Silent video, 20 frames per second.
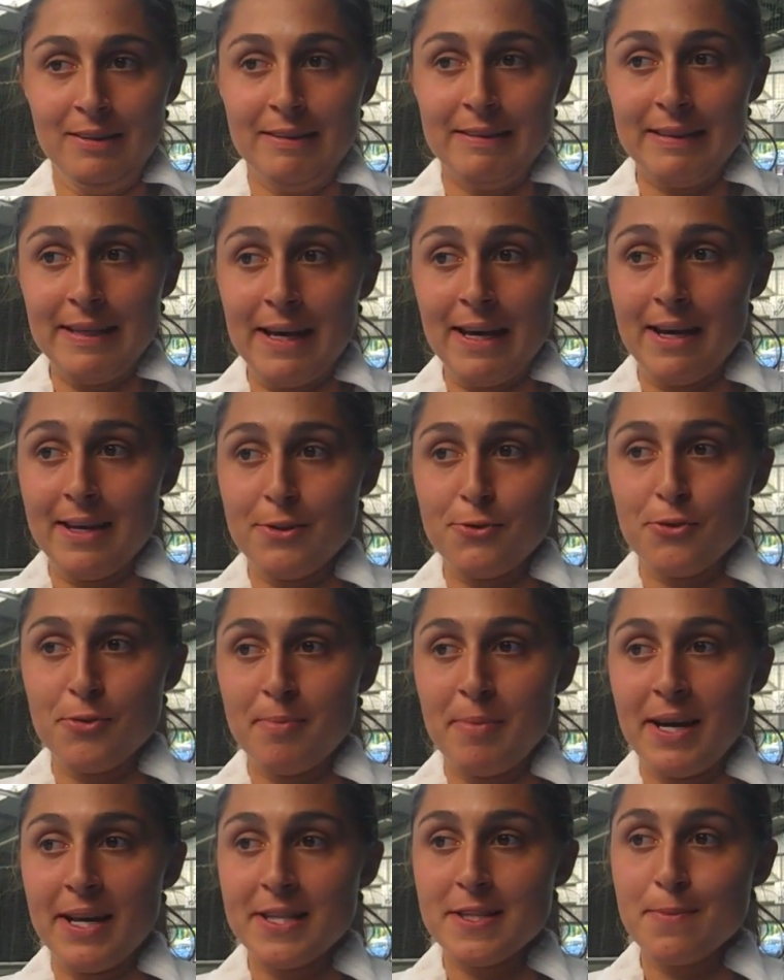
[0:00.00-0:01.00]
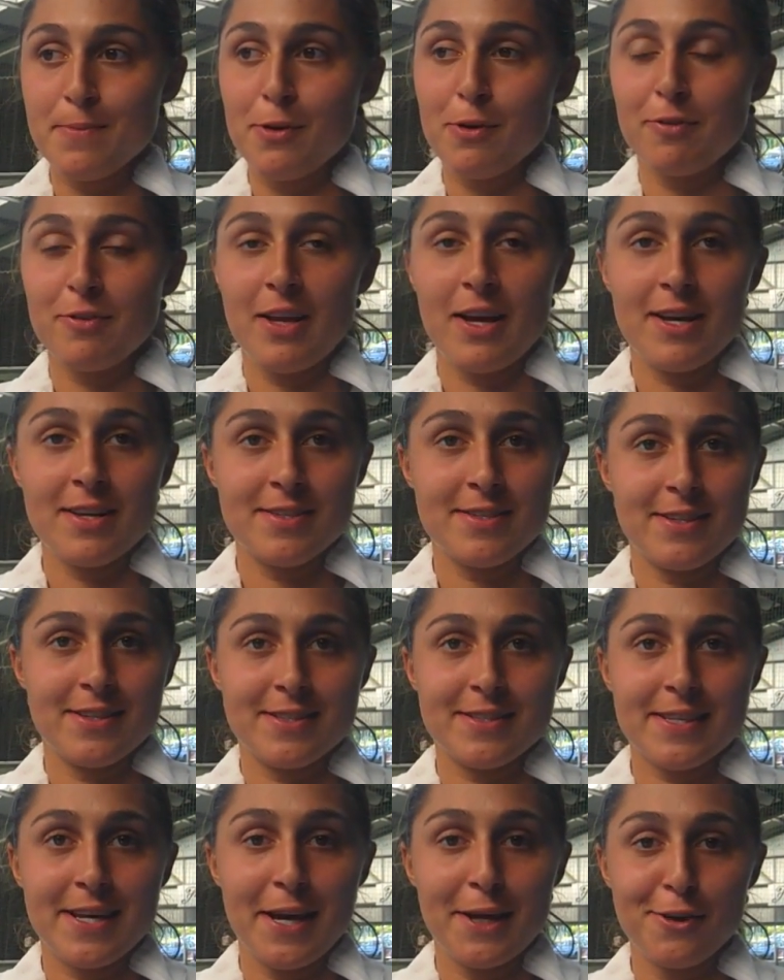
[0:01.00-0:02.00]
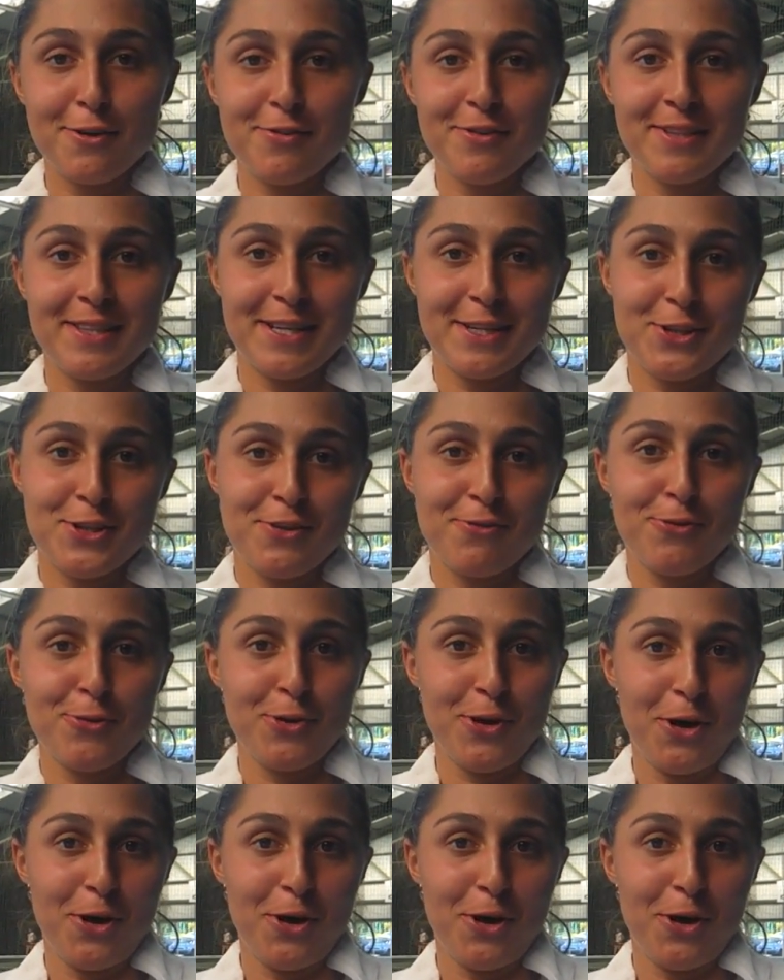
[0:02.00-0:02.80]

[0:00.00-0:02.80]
Yeah, it reminds me of last year. It's kind of a deja vu.